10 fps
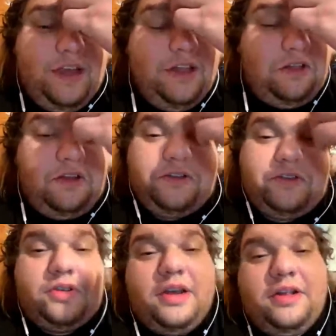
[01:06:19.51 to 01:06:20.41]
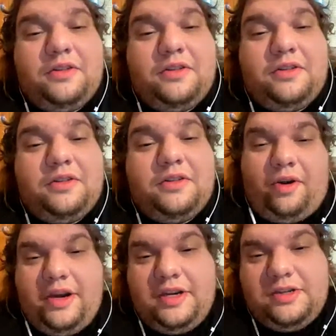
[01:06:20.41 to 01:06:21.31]
It
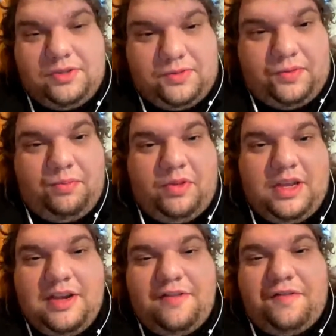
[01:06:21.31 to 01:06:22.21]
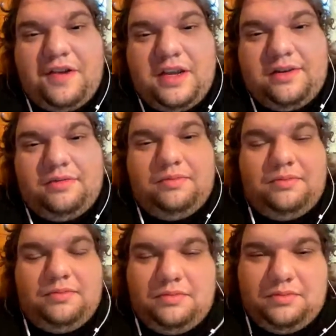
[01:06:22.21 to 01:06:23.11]
looks great just from the E-Fed.